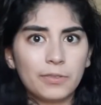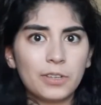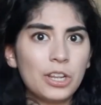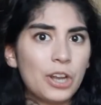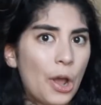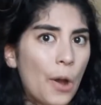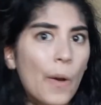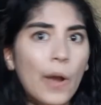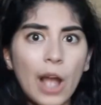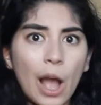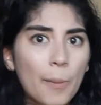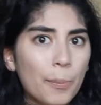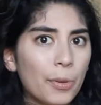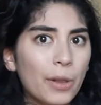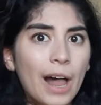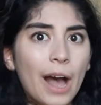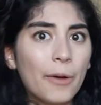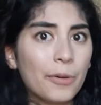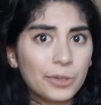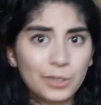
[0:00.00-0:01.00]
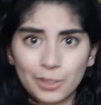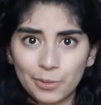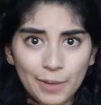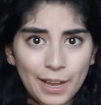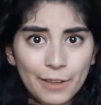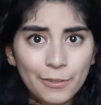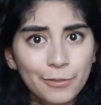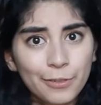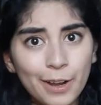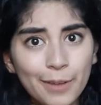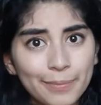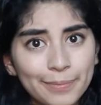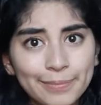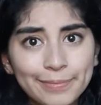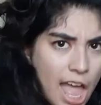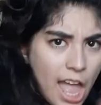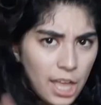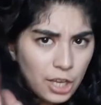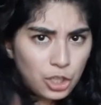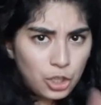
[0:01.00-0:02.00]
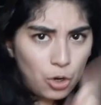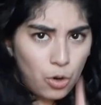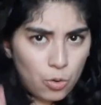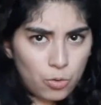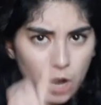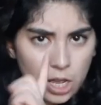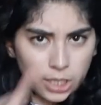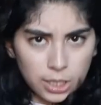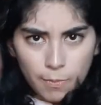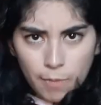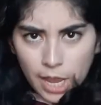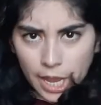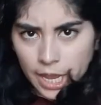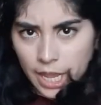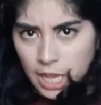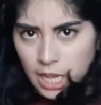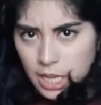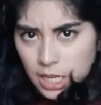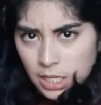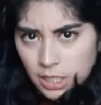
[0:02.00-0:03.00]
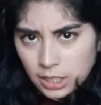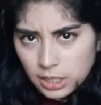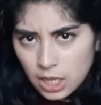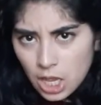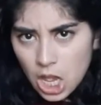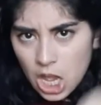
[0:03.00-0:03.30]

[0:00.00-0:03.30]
a couple hours away from. And your resume is